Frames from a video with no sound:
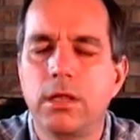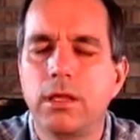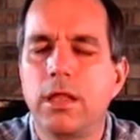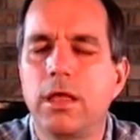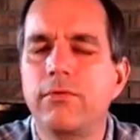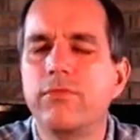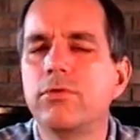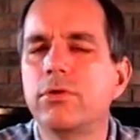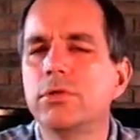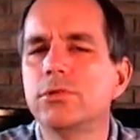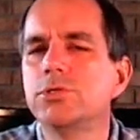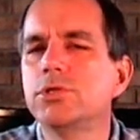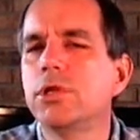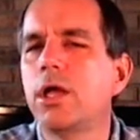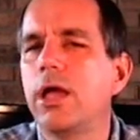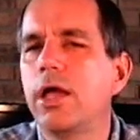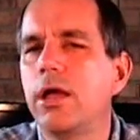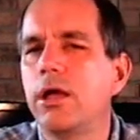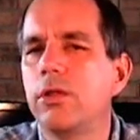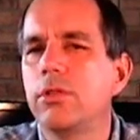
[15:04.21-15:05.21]
Now for a
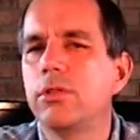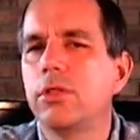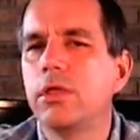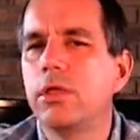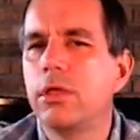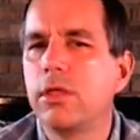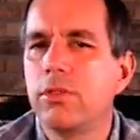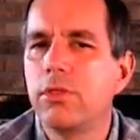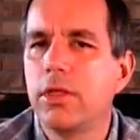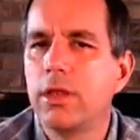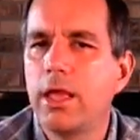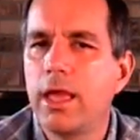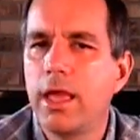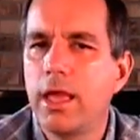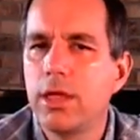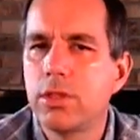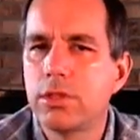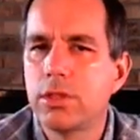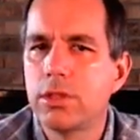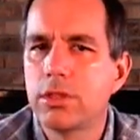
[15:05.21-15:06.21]
child that
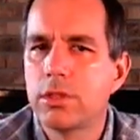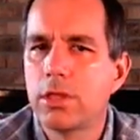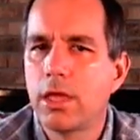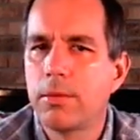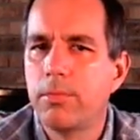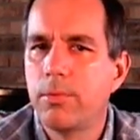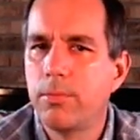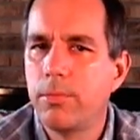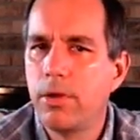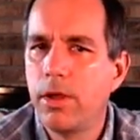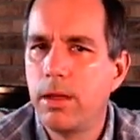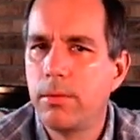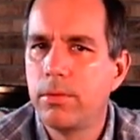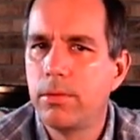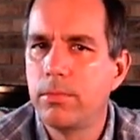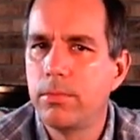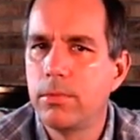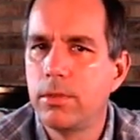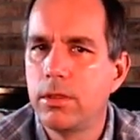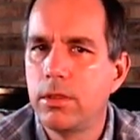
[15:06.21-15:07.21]
has this type of
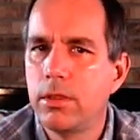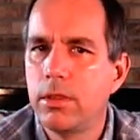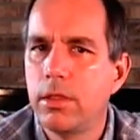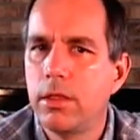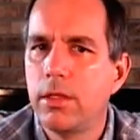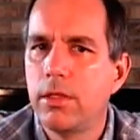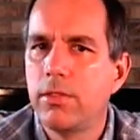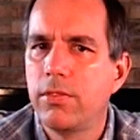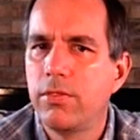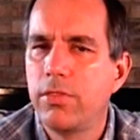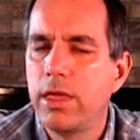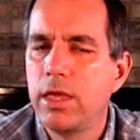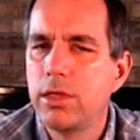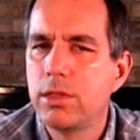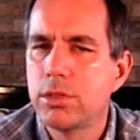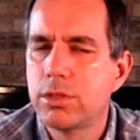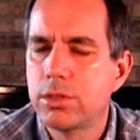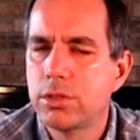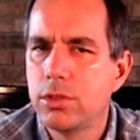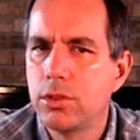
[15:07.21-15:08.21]
problem, they
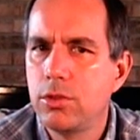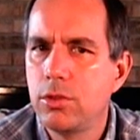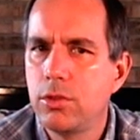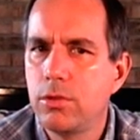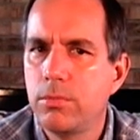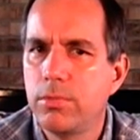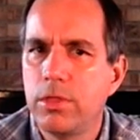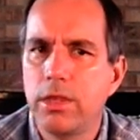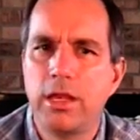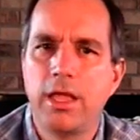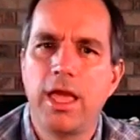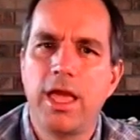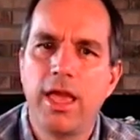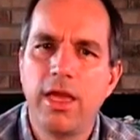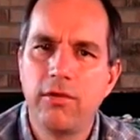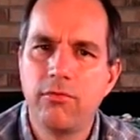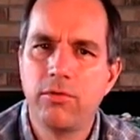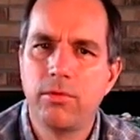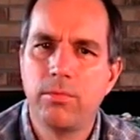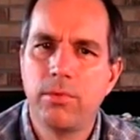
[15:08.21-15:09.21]
assume that
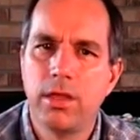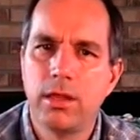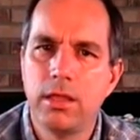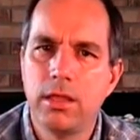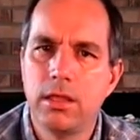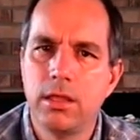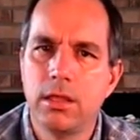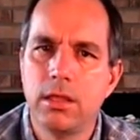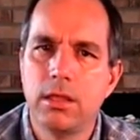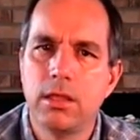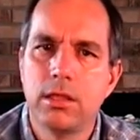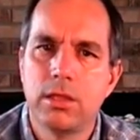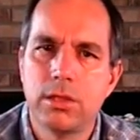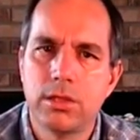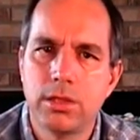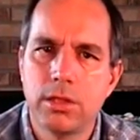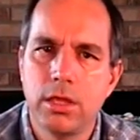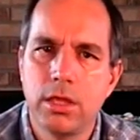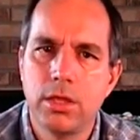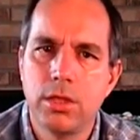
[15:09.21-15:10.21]
everybody
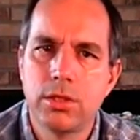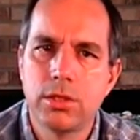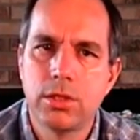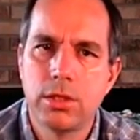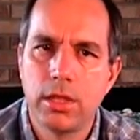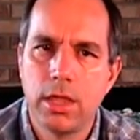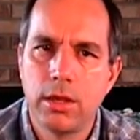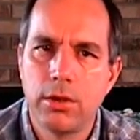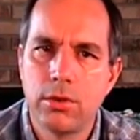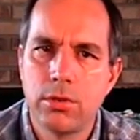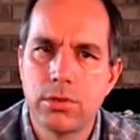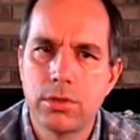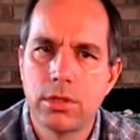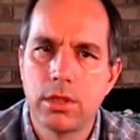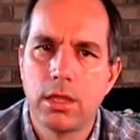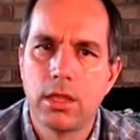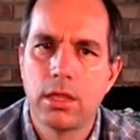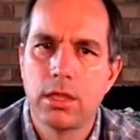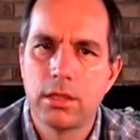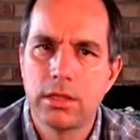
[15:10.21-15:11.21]
sees letters
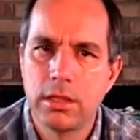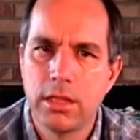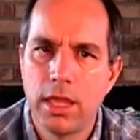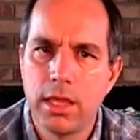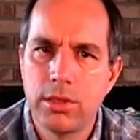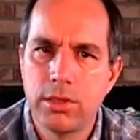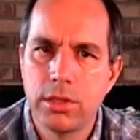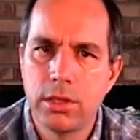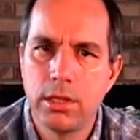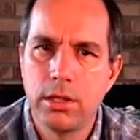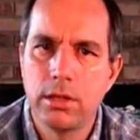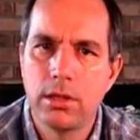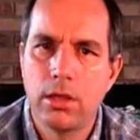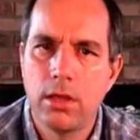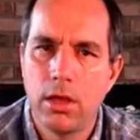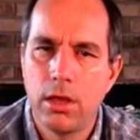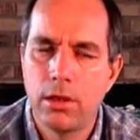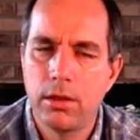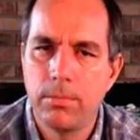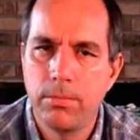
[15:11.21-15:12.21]
dancing
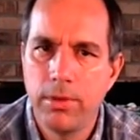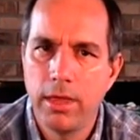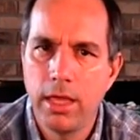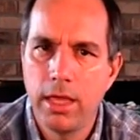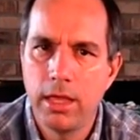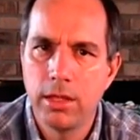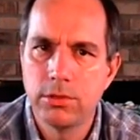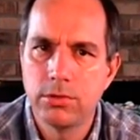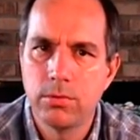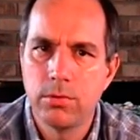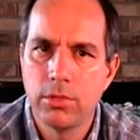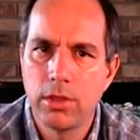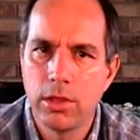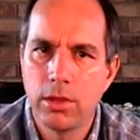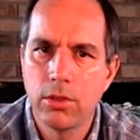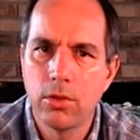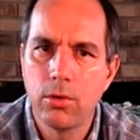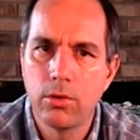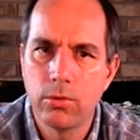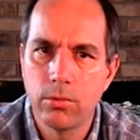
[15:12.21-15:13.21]
on a page when they
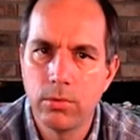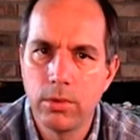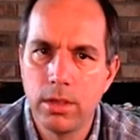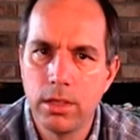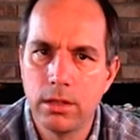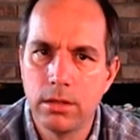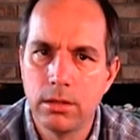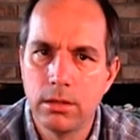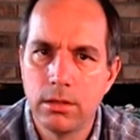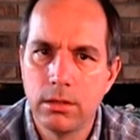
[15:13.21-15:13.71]
go to read.